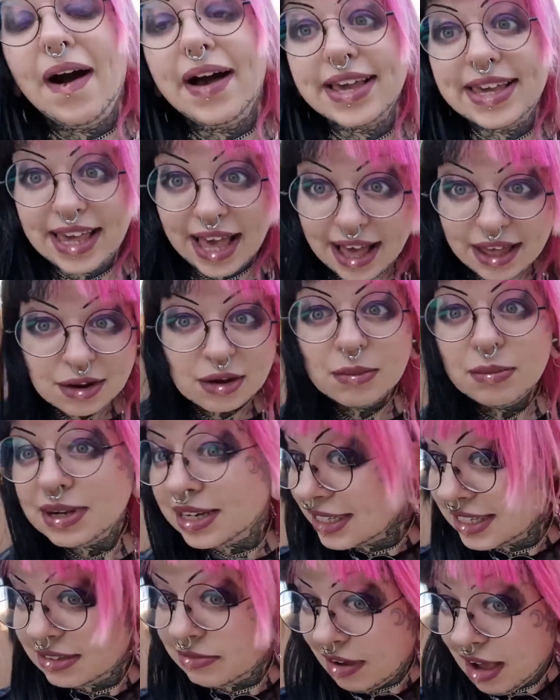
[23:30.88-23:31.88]
I cannot
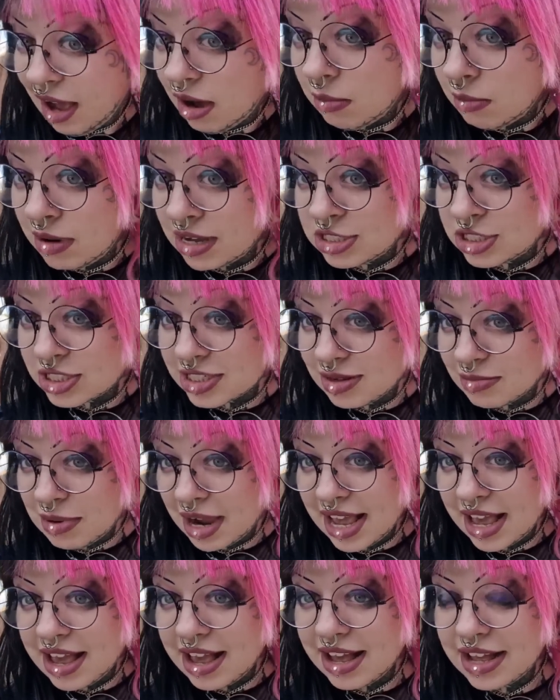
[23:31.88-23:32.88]
believe how much
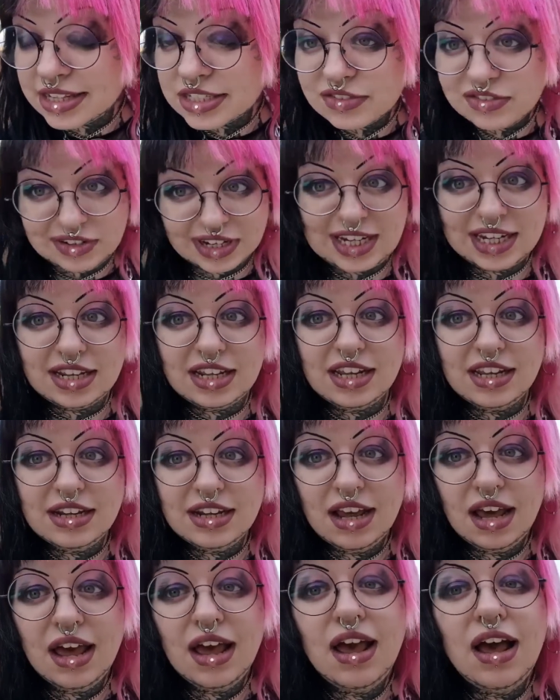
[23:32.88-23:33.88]
my hair has
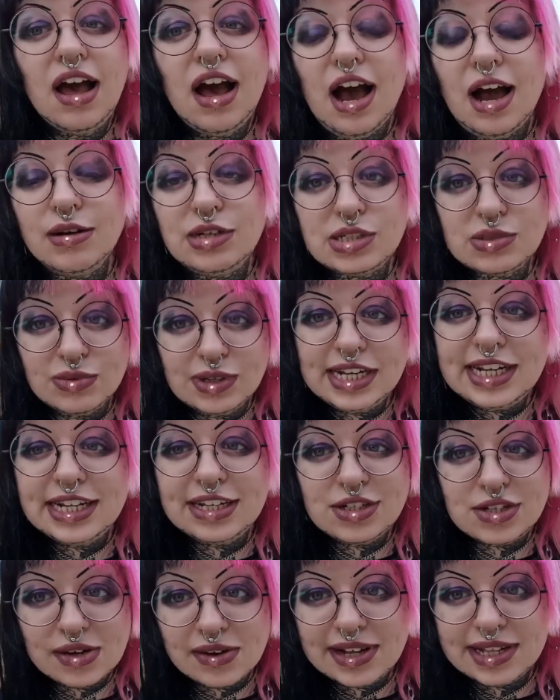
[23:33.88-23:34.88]
faded. I was really
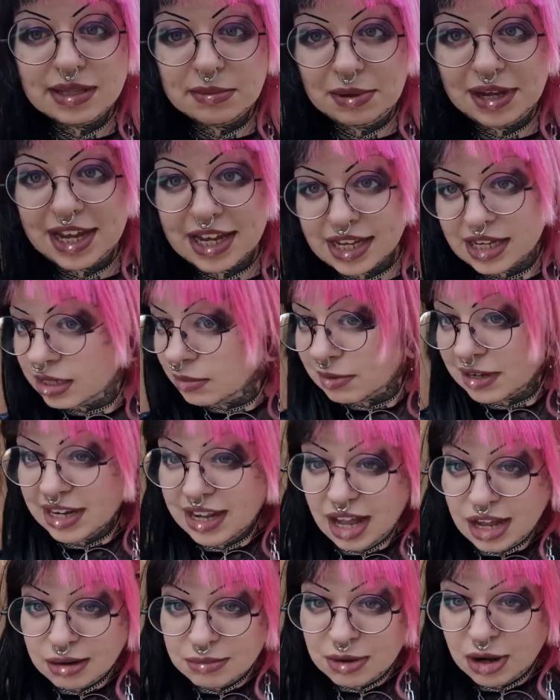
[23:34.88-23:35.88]
enjoying the pink, but
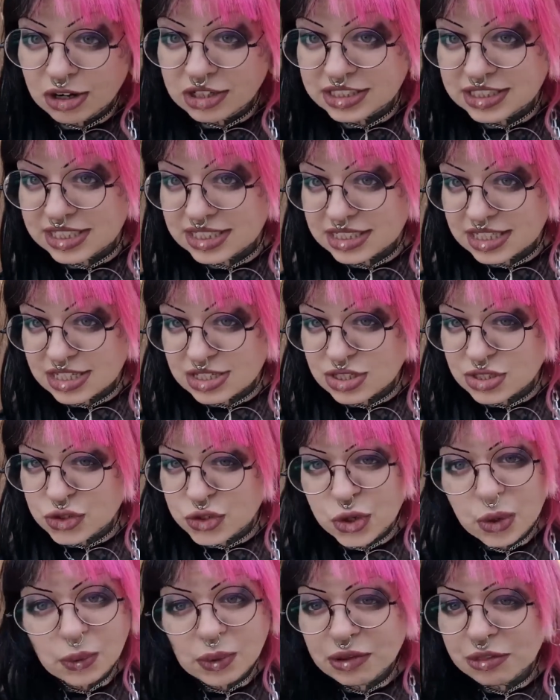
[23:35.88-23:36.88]
come on, this is
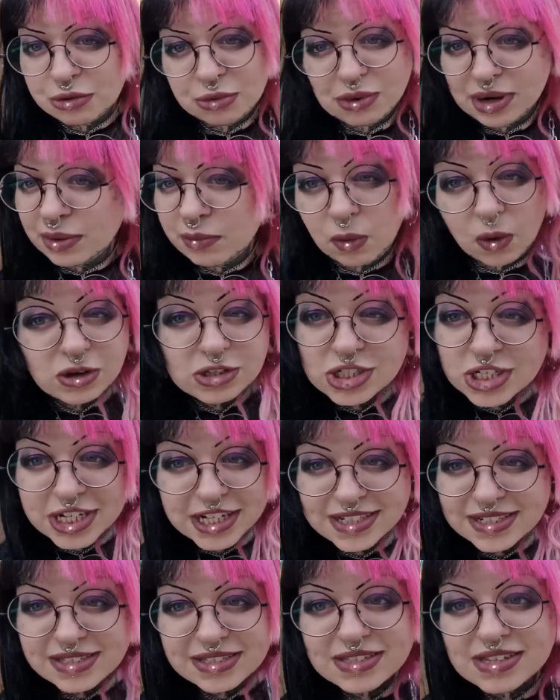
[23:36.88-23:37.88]
two or three
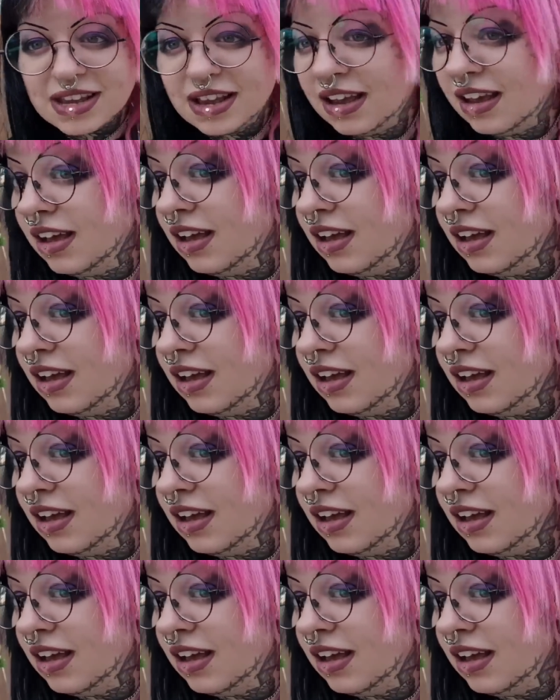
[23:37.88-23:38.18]
washes.